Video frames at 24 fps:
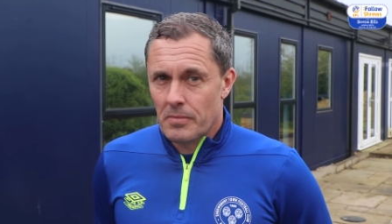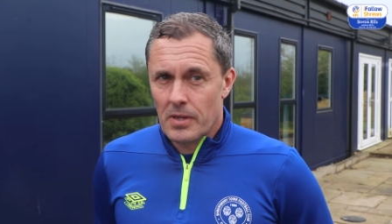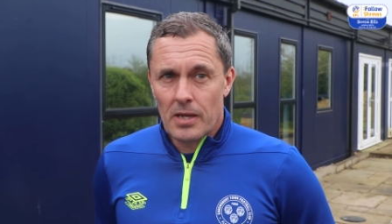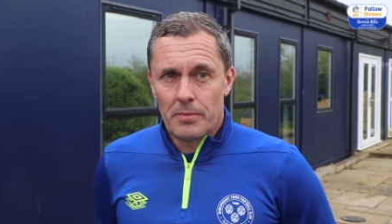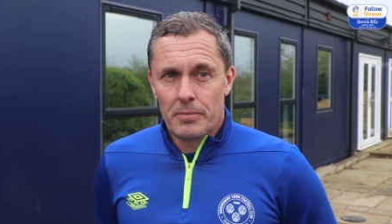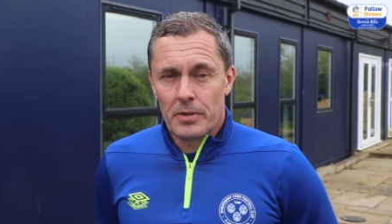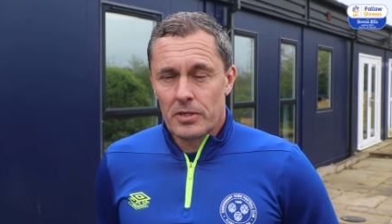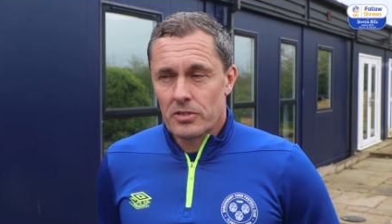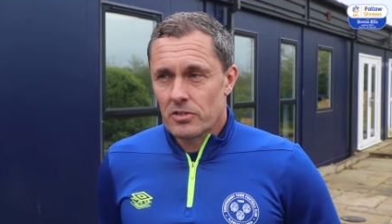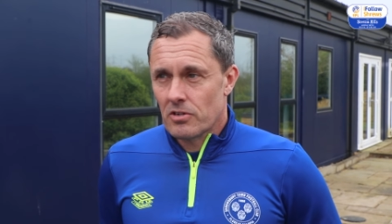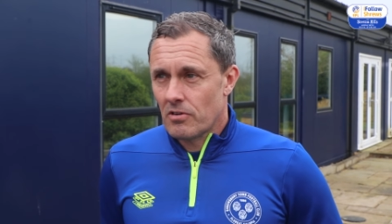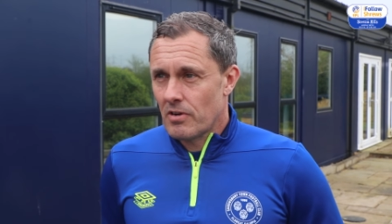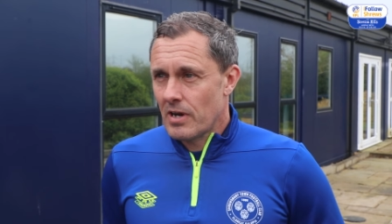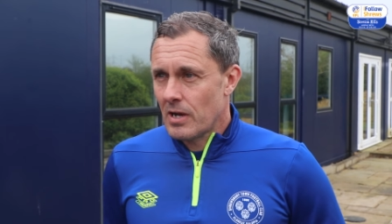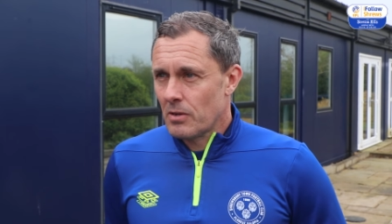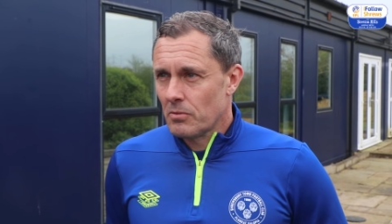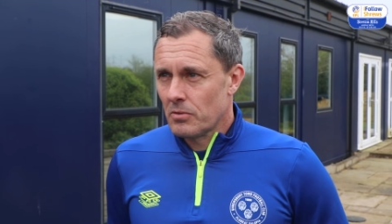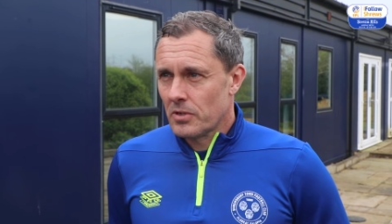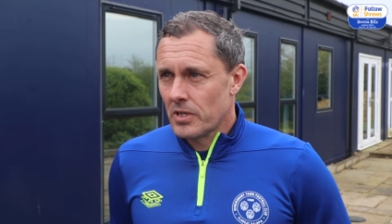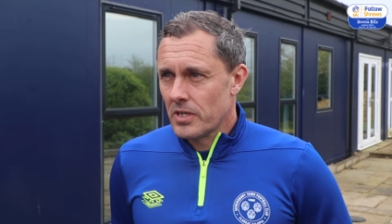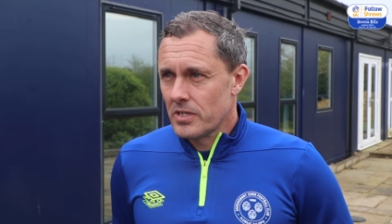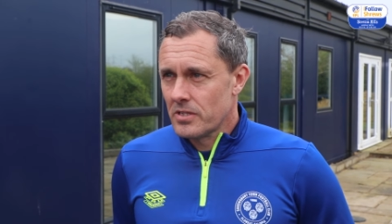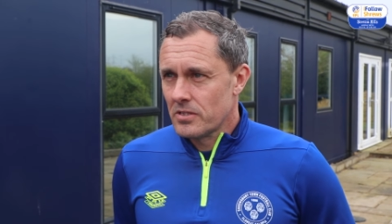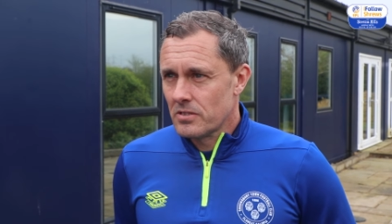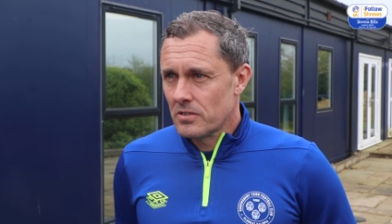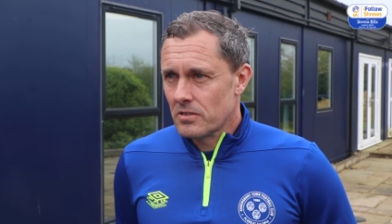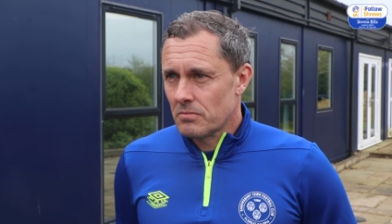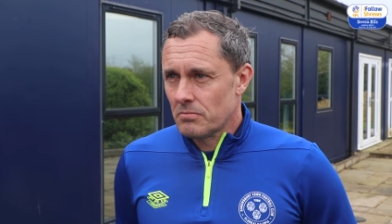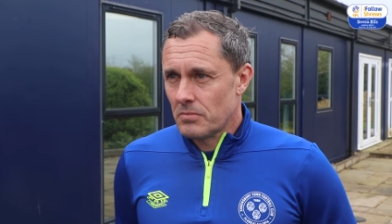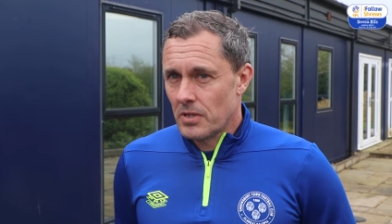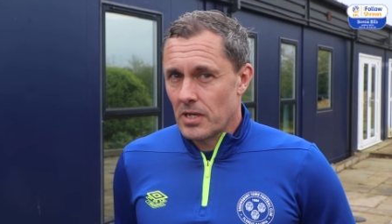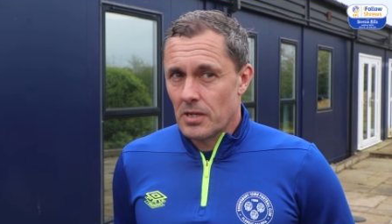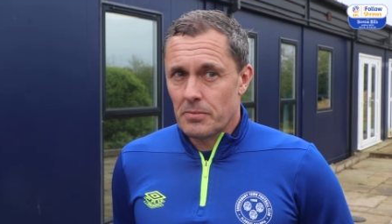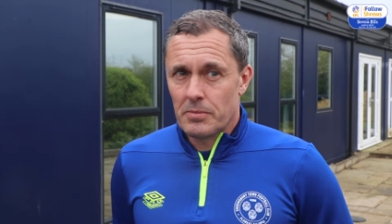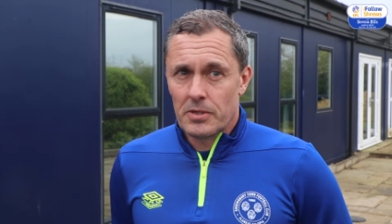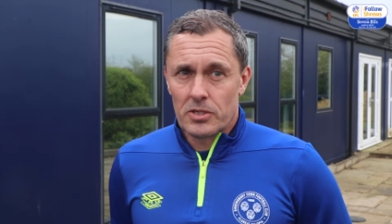maybe surroundings,
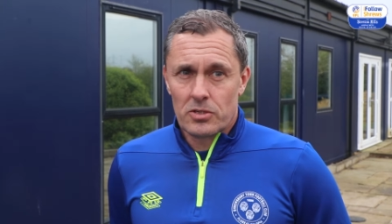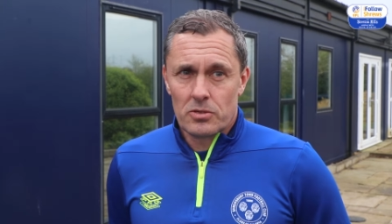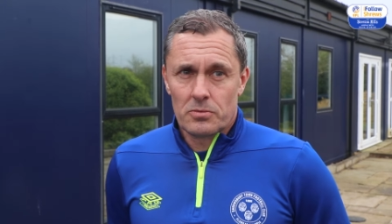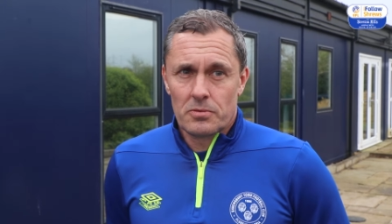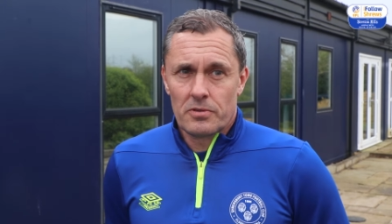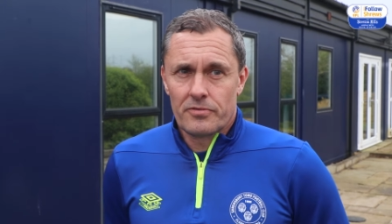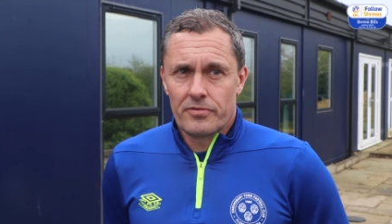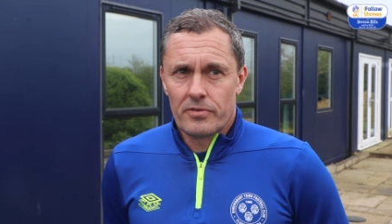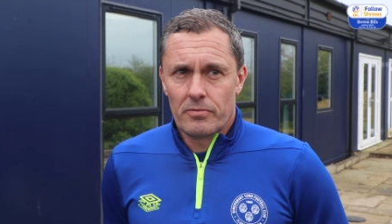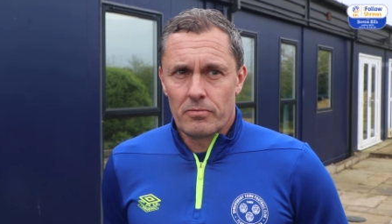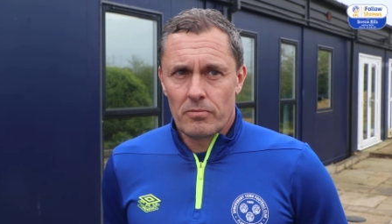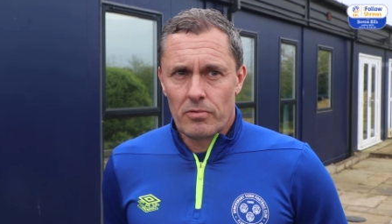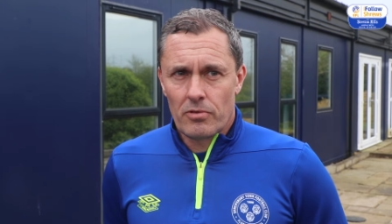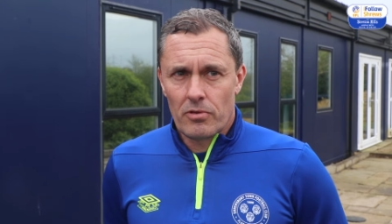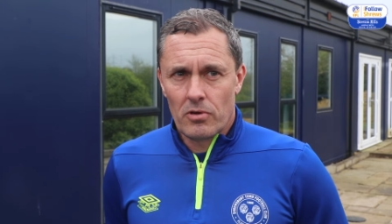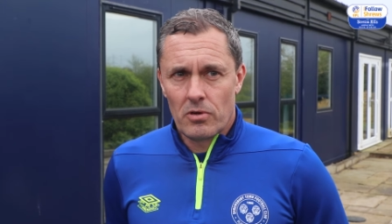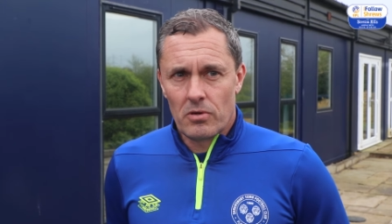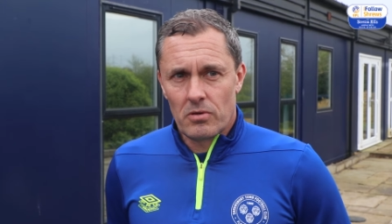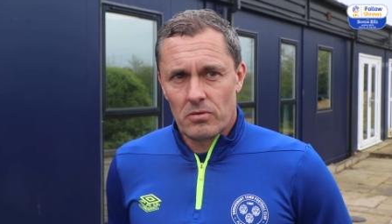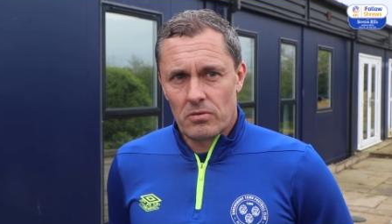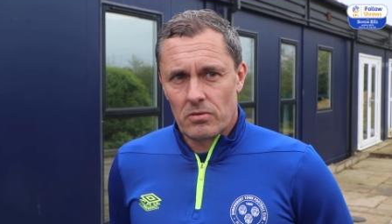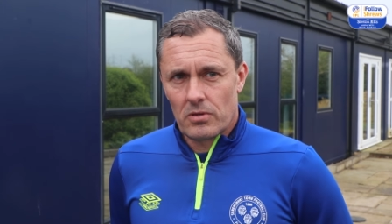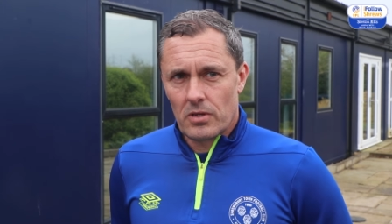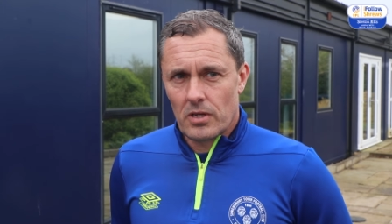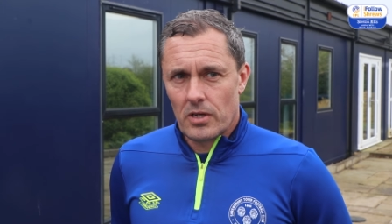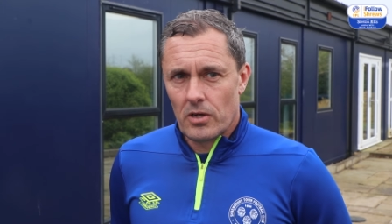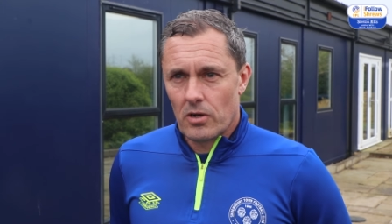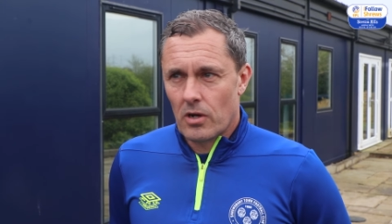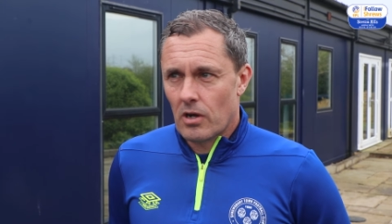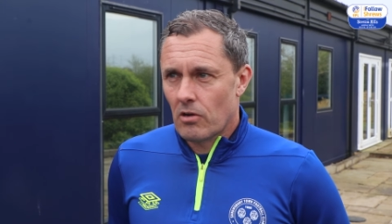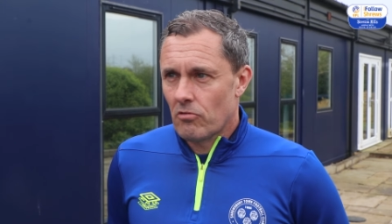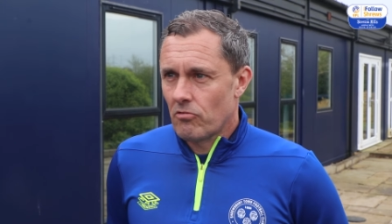maybe some of them thought, you know,